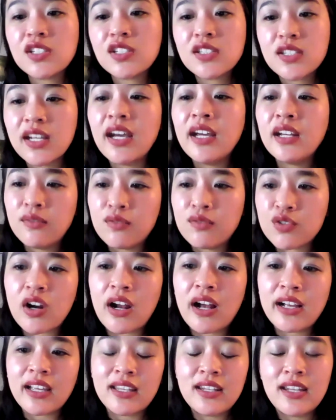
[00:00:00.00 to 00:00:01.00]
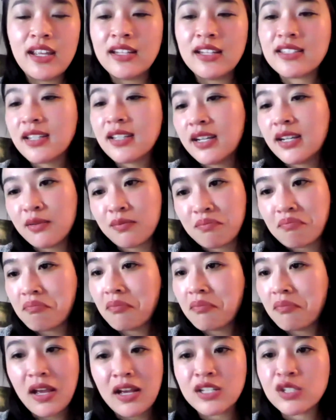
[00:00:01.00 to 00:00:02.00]
just to kind of track it. It's like
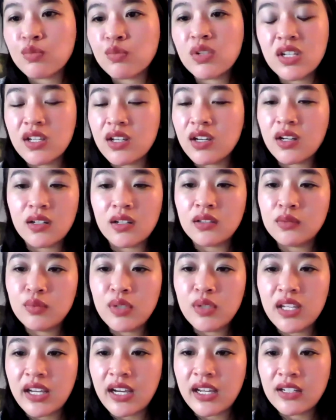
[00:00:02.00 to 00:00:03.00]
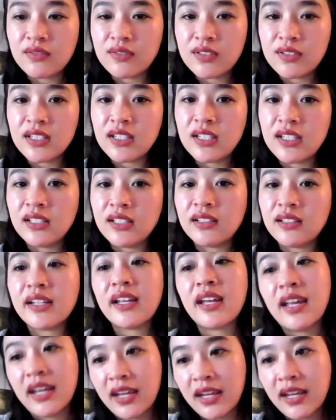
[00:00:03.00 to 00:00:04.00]
as we go, we kind of see
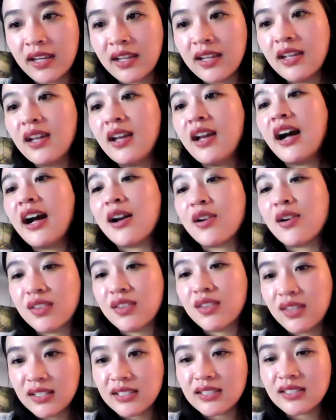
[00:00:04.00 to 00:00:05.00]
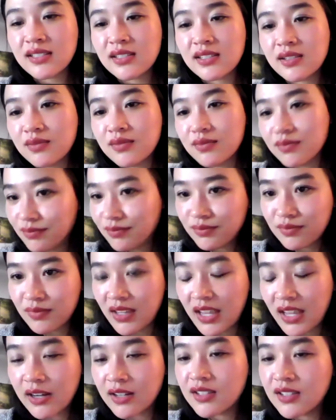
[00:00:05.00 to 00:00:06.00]
like, hey, how did this
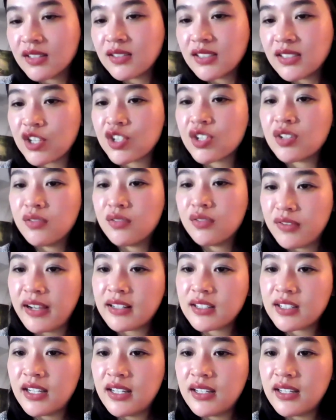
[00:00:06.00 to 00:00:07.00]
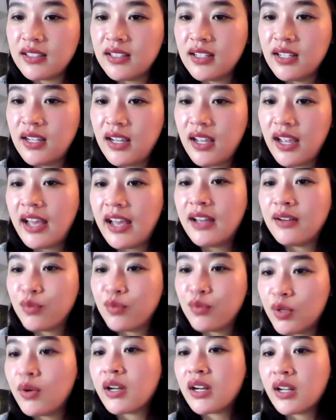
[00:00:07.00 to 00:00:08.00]
session affect it?
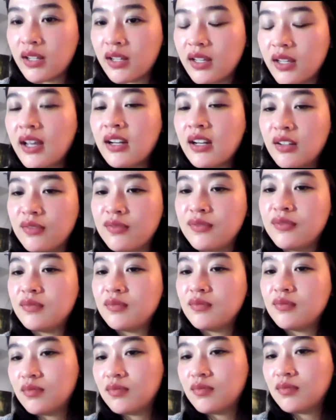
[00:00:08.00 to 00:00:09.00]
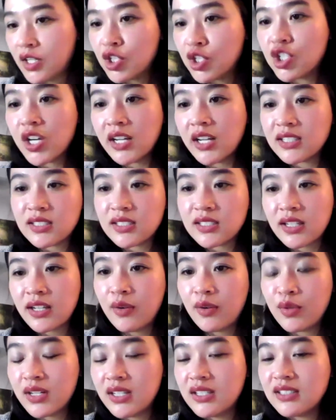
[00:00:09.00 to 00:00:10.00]
And we want to kind of adjust
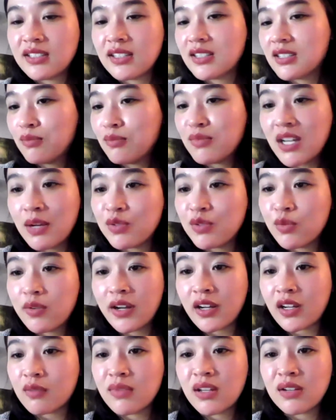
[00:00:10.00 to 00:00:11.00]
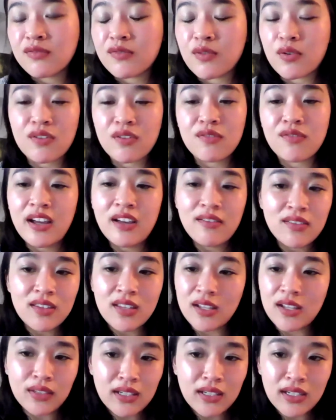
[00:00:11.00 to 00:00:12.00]
how it is. Like sometimes we recommend 4 to 5
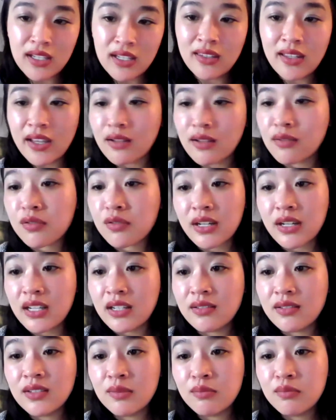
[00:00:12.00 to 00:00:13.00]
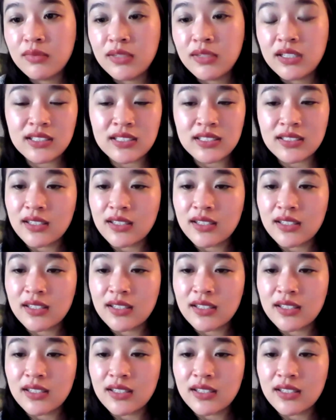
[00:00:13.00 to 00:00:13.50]
and they only need like 3 because